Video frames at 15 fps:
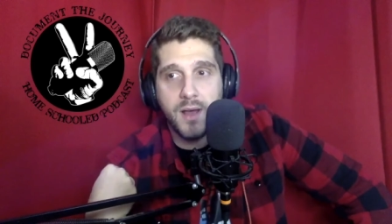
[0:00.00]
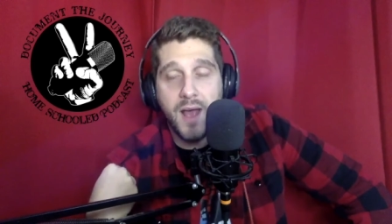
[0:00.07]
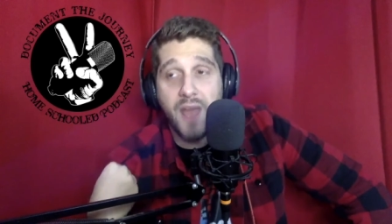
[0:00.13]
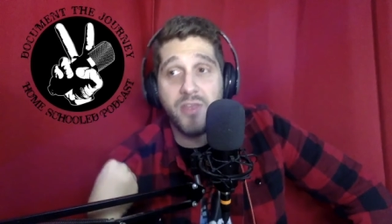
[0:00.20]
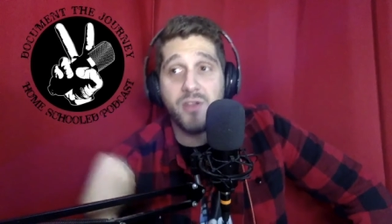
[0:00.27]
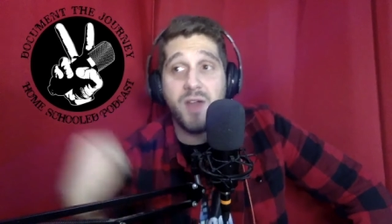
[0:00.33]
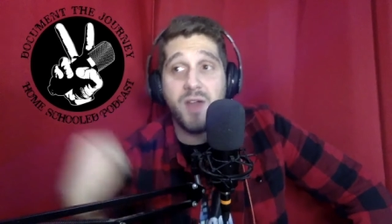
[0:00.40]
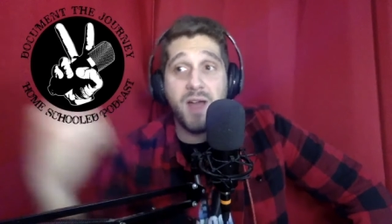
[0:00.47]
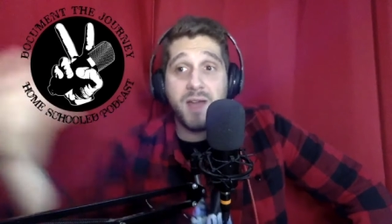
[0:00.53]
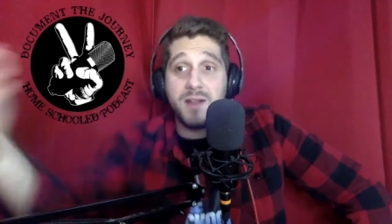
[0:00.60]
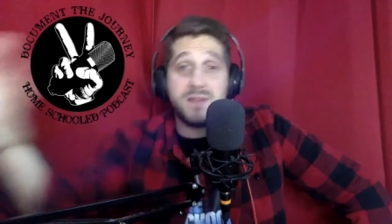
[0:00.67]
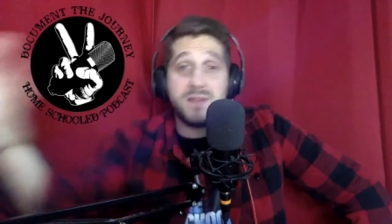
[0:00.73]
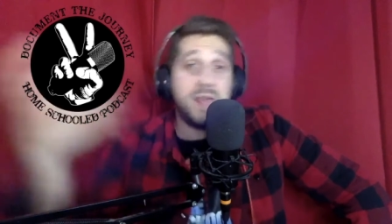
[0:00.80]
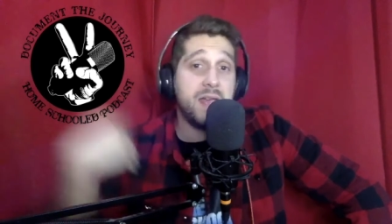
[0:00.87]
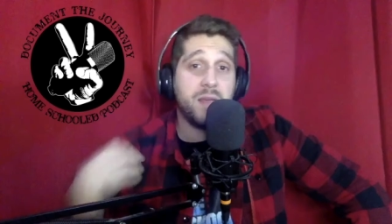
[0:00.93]
and they're not
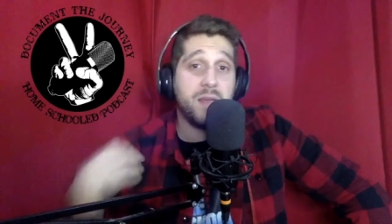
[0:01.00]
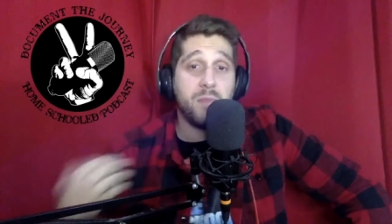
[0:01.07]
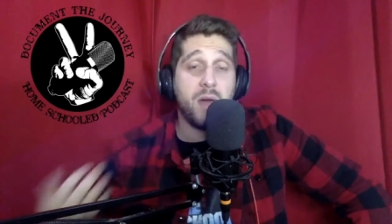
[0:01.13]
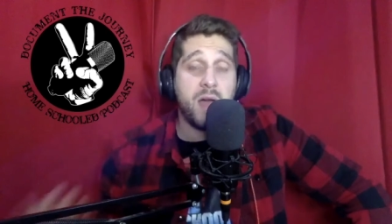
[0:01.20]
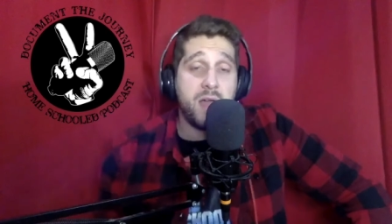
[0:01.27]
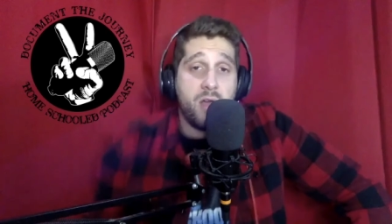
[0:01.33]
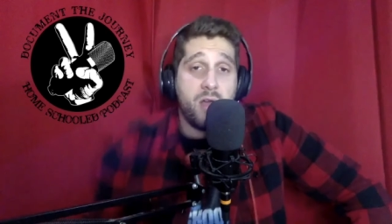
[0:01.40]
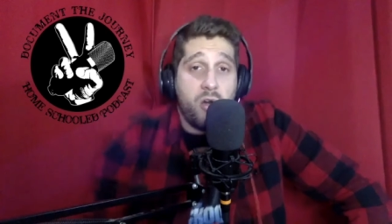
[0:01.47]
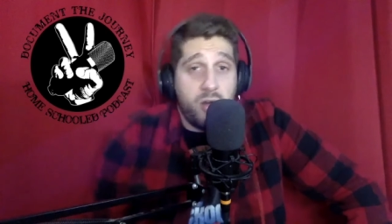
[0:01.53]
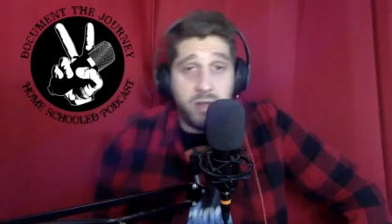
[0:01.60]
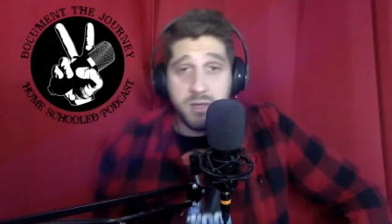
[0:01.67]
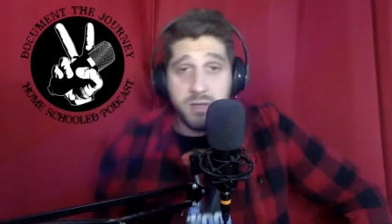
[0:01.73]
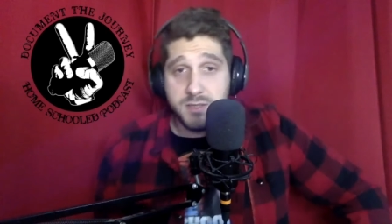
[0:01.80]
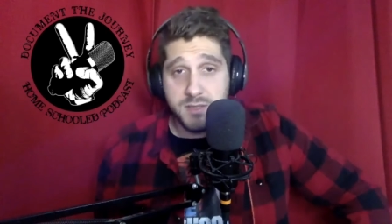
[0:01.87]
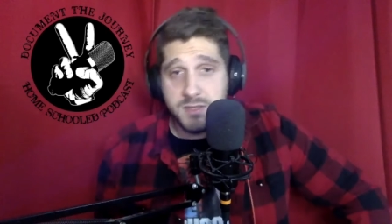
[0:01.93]
going to take my
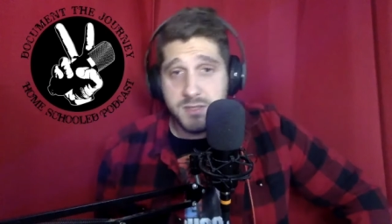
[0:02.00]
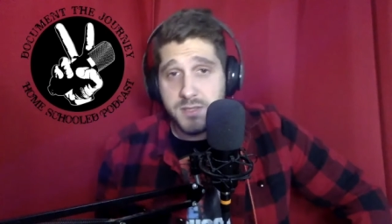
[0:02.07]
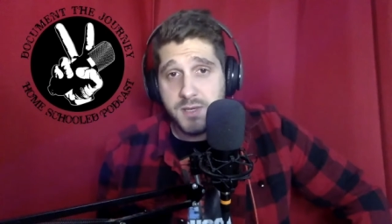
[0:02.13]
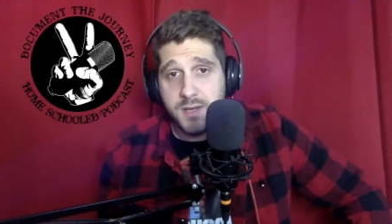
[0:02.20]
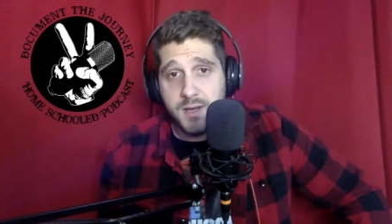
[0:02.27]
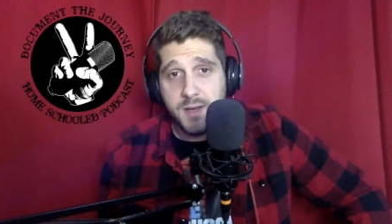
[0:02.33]
audience.